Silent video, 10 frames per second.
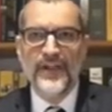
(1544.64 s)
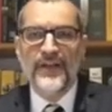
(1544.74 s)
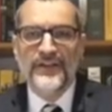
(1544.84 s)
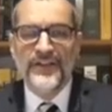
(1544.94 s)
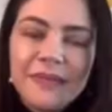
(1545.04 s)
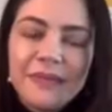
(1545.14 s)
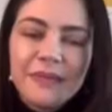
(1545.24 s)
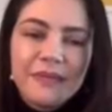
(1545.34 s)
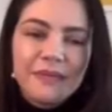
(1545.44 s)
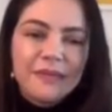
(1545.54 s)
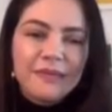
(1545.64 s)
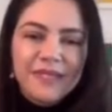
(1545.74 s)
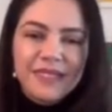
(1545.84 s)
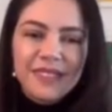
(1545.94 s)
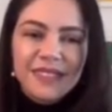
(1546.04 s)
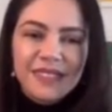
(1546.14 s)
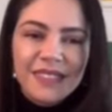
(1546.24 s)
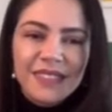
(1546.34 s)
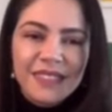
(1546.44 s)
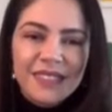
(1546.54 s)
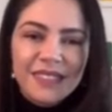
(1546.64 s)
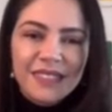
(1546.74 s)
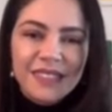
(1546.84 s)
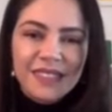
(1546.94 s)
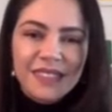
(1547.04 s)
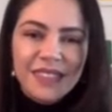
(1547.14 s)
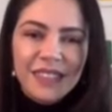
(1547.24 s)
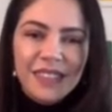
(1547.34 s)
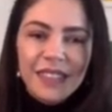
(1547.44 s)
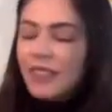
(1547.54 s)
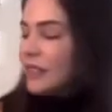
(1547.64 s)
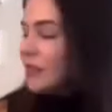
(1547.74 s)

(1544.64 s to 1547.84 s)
[no speech]